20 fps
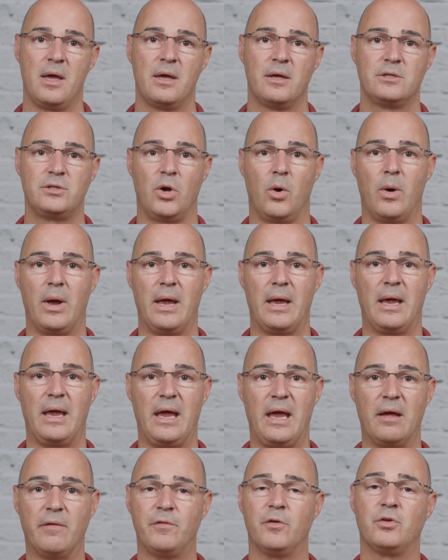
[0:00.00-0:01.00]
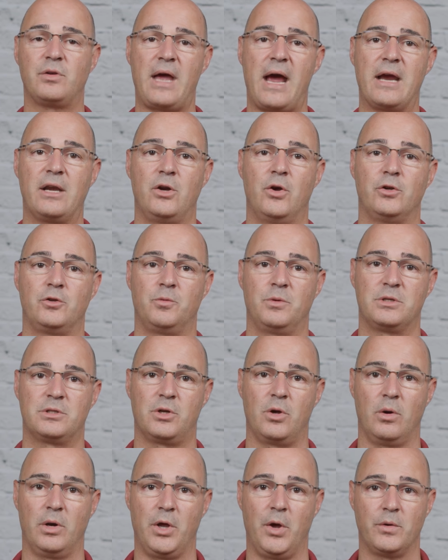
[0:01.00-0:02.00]
So if you're diagnosed with
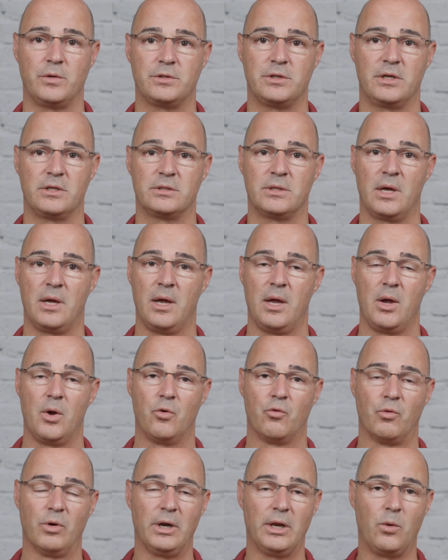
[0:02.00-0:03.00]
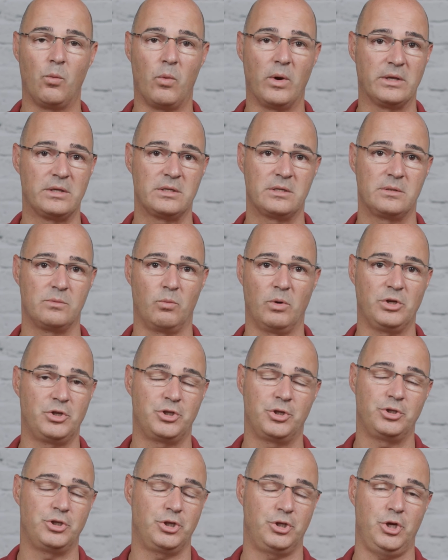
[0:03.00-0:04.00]
scoliosis, really what's what
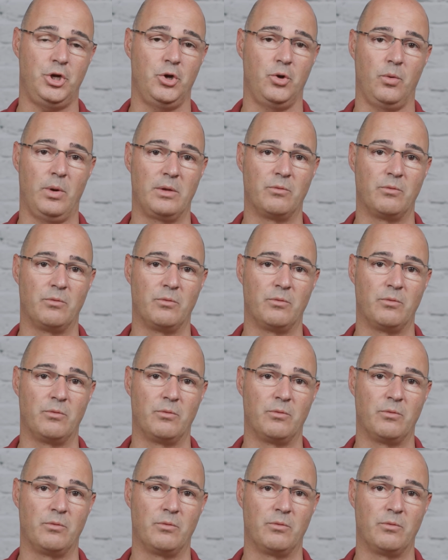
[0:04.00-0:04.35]
should you do?